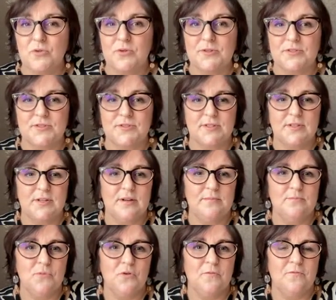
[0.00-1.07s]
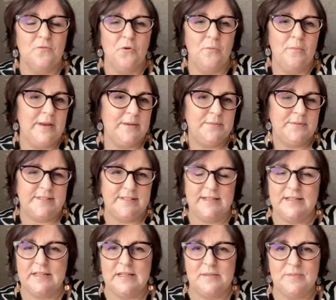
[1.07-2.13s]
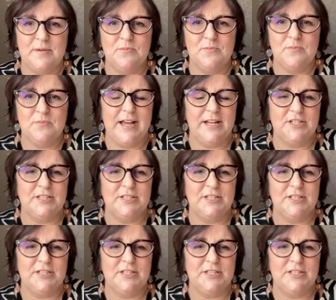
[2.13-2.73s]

of course, more formally. We see it a little bit more